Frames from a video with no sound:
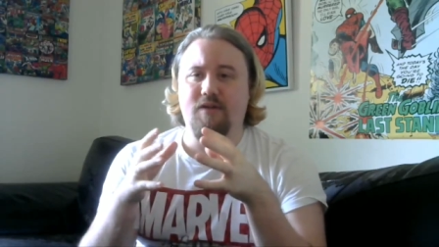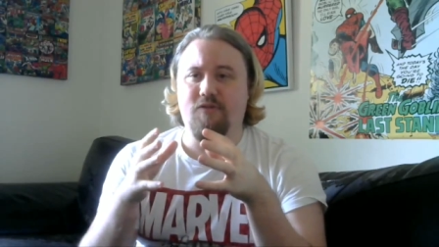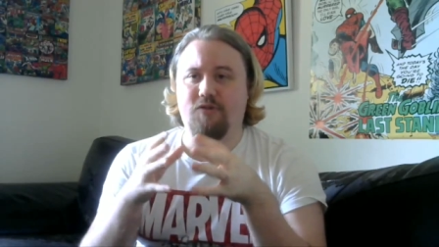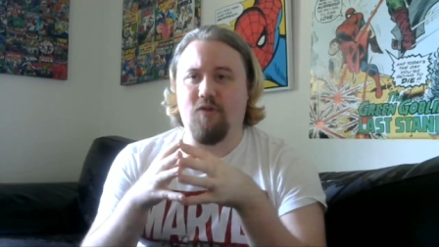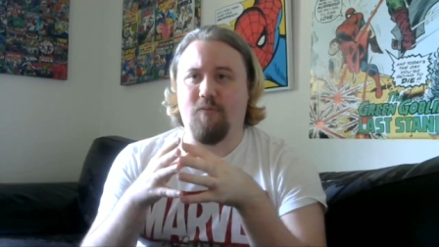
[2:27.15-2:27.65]

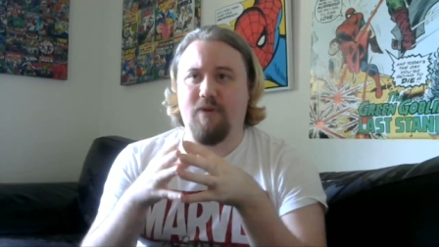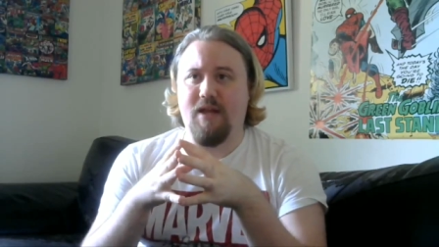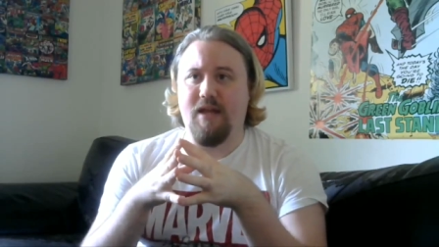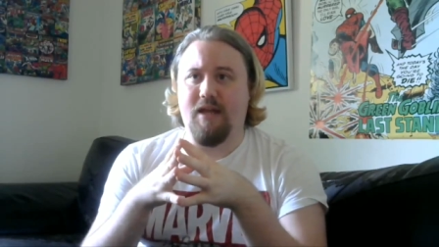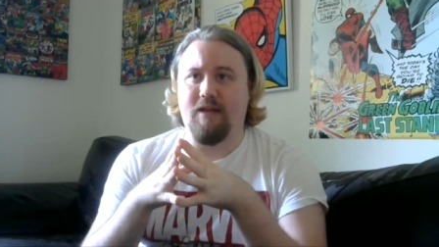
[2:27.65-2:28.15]
You start
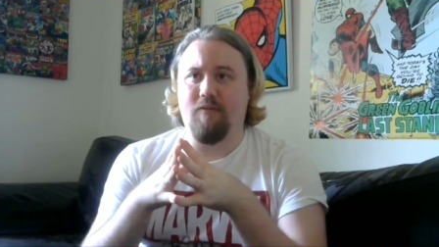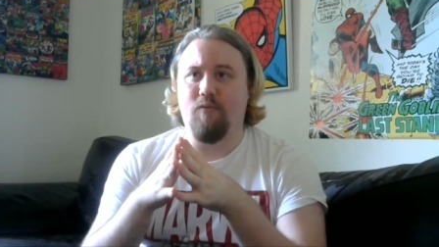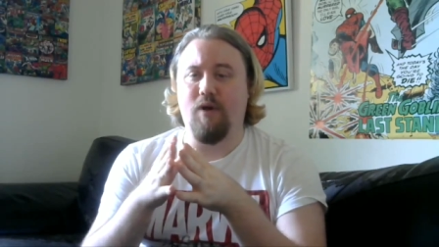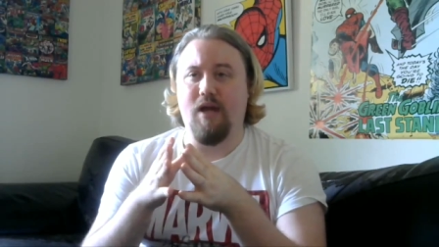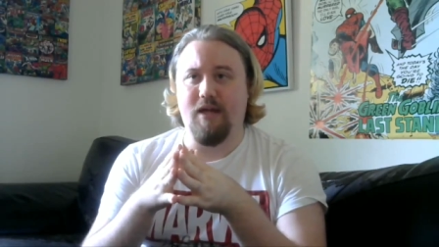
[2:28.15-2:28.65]
playing it
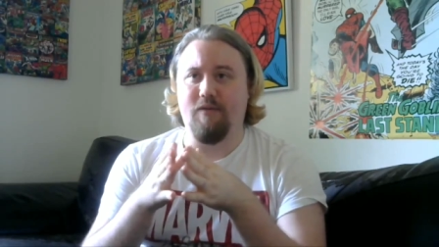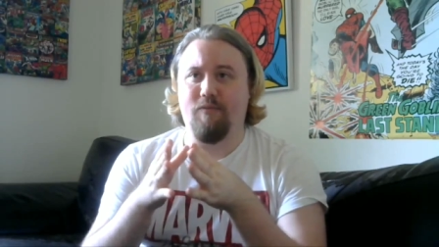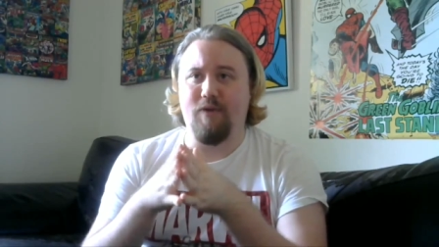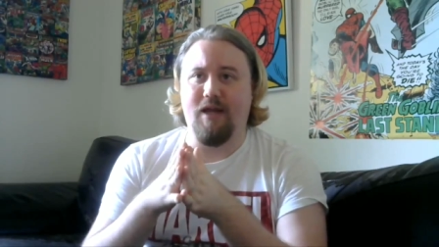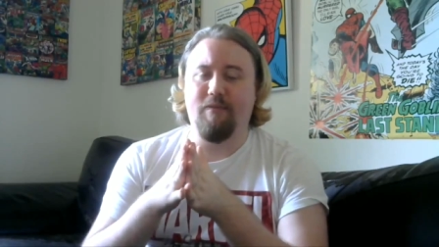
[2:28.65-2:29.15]

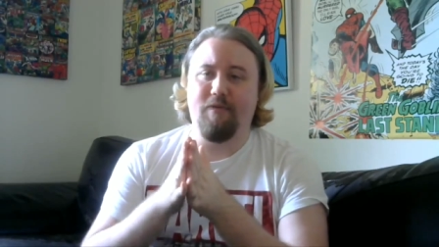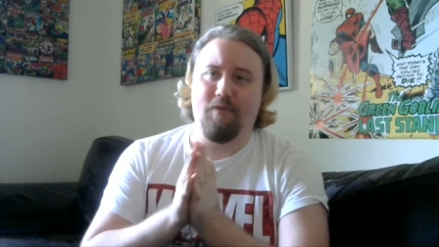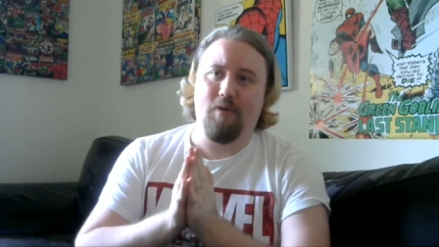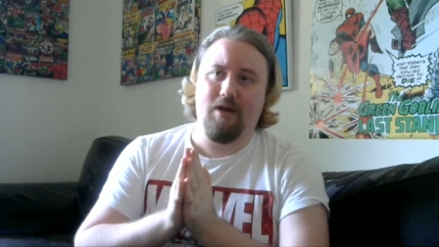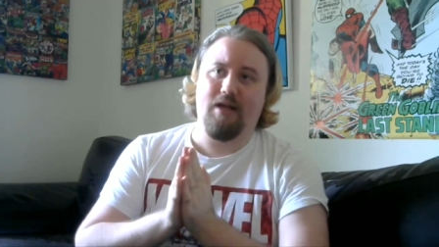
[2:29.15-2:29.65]
way
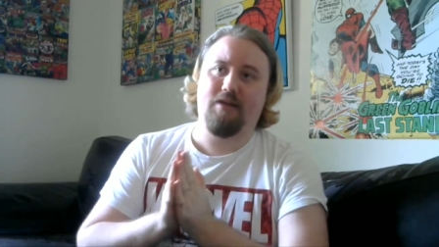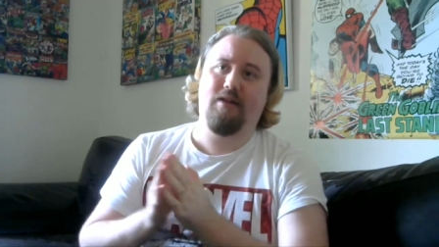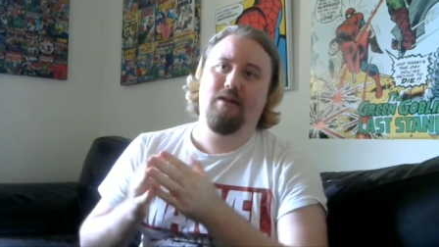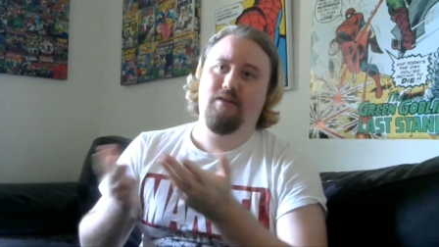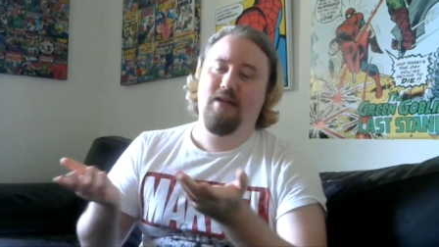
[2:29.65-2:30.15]
before that,
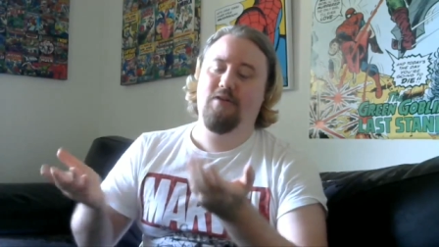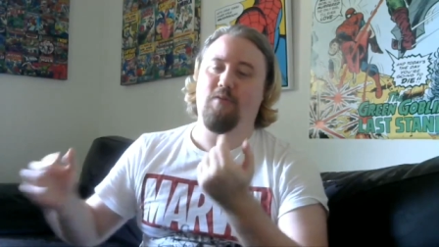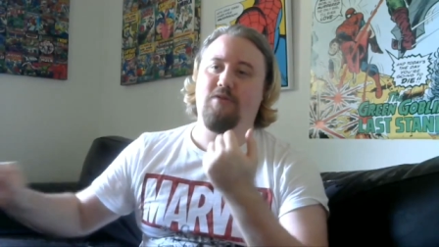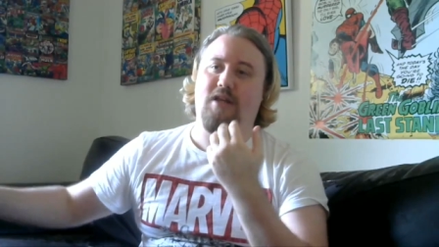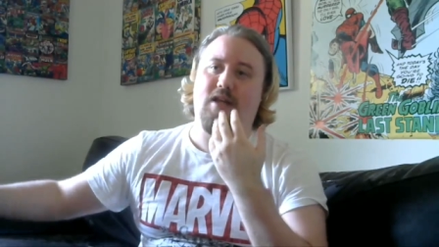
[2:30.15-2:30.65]
and that's
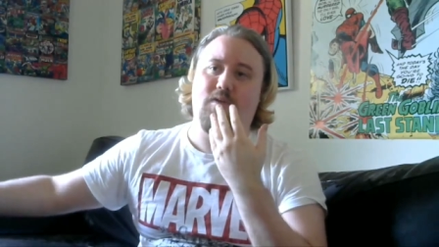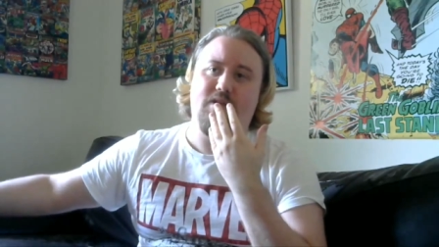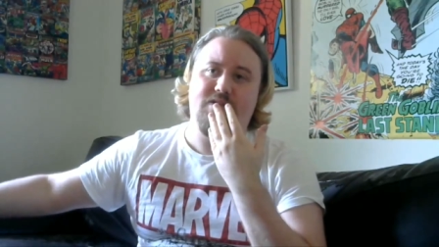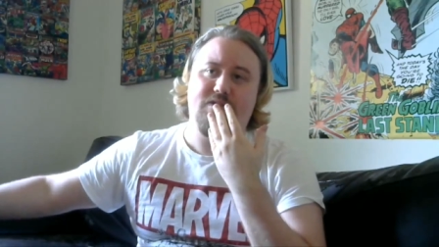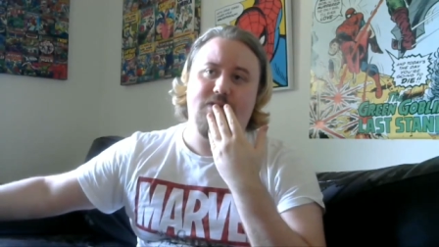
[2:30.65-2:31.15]
obviously kind of
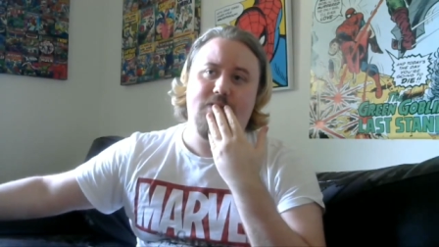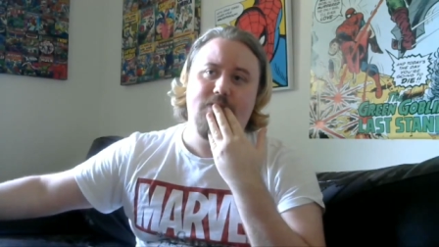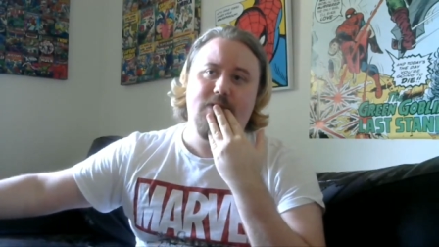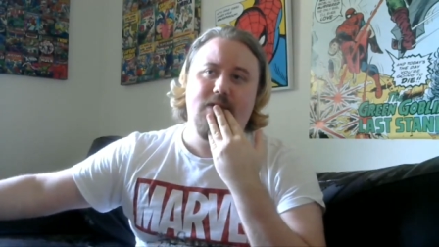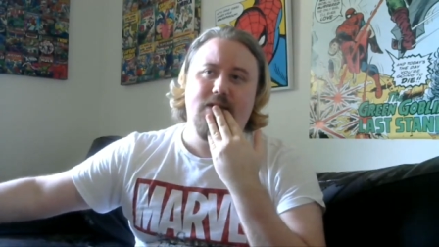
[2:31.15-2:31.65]
crazy. So
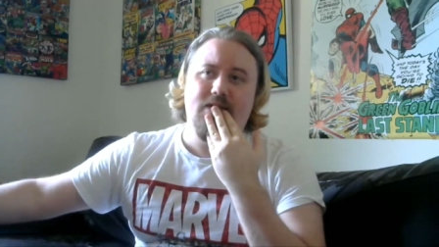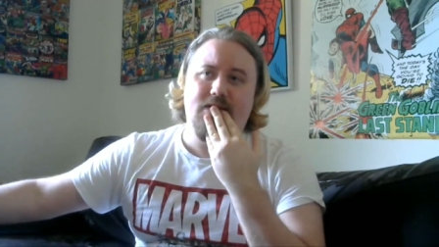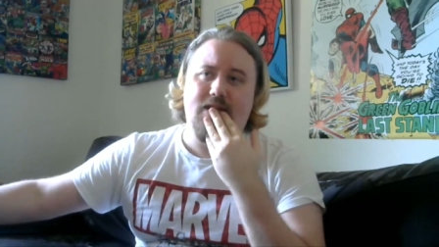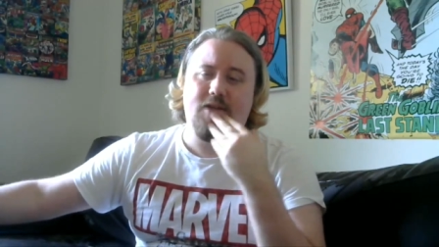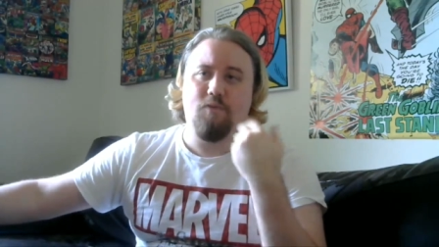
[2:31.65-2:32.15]

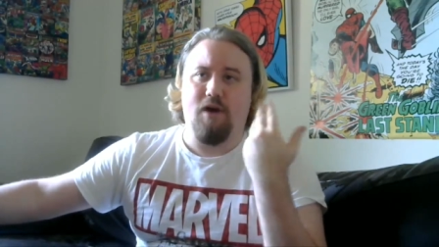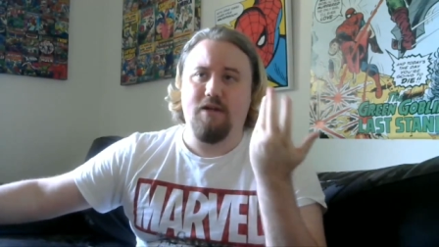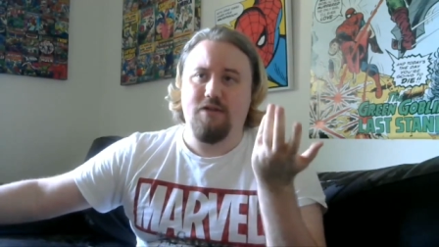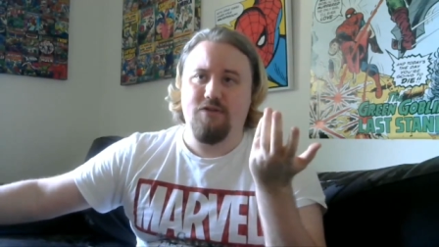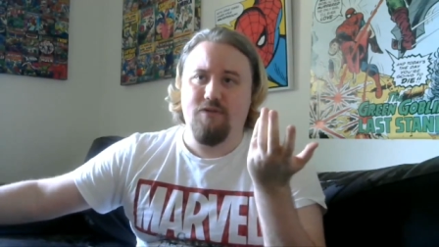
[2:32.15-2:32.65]
that's
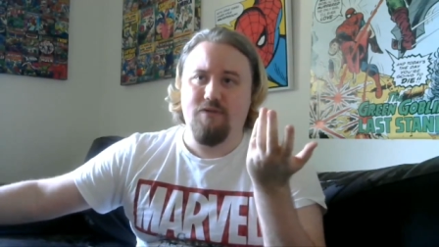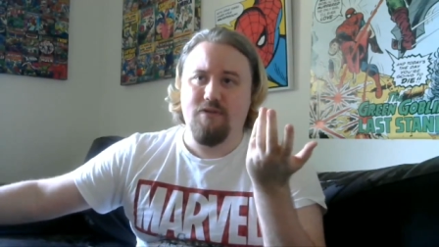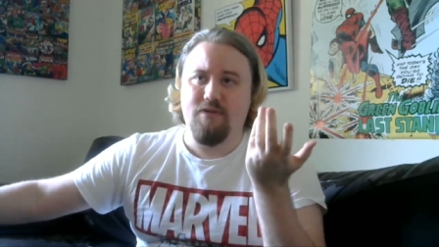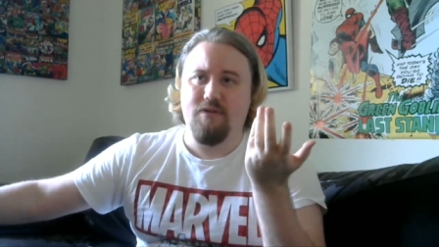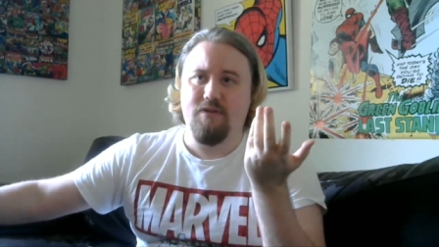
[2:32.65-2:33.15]
one issue
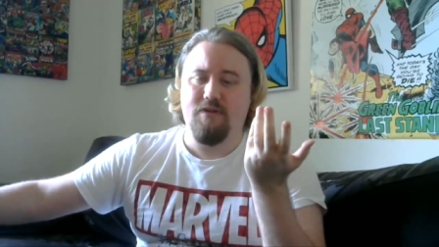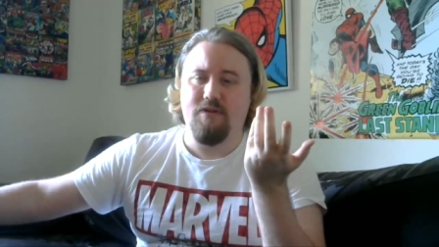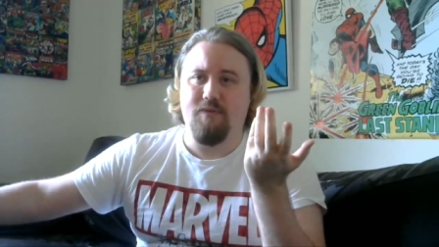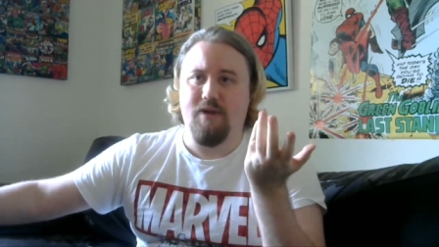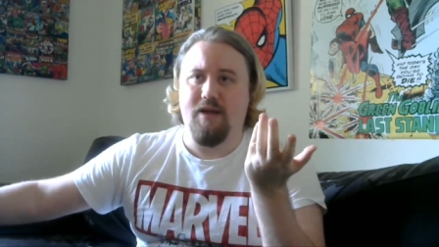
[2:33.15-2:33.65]

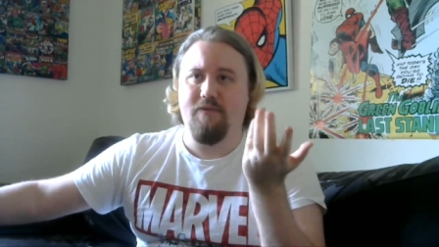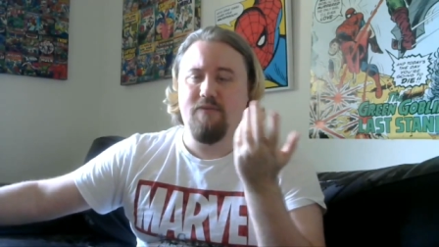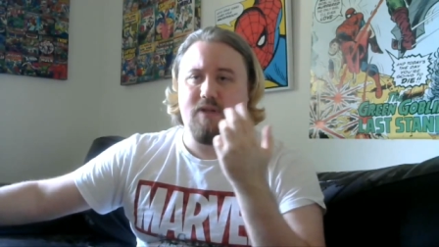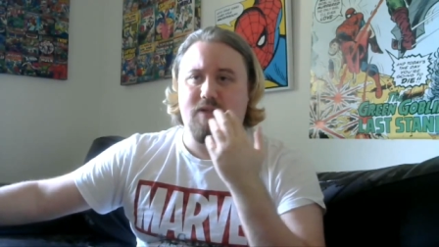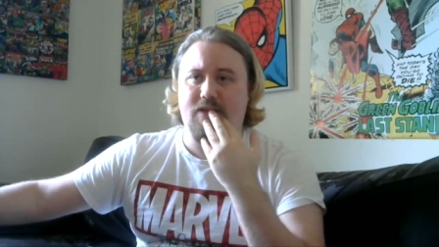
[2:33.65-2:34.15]
that we have.
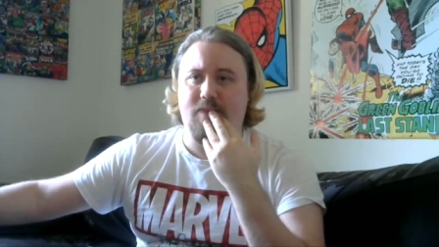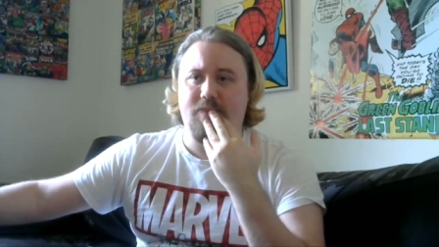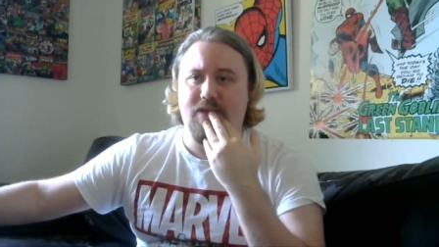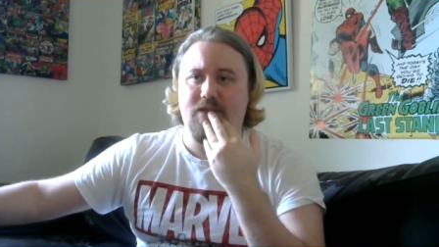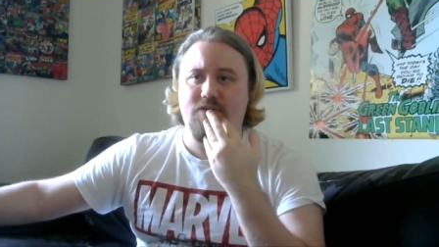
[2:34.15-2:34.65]
Like, that's a
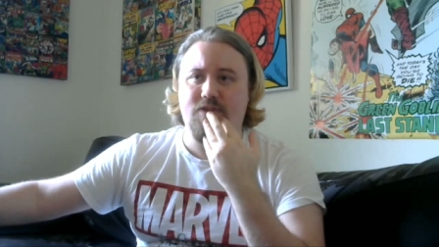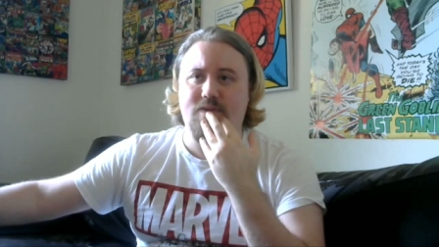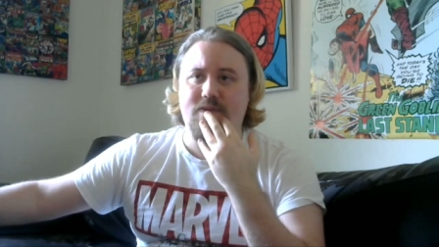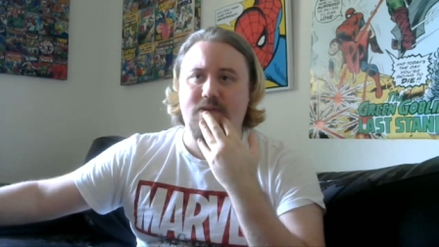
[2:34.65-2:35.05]
big issue.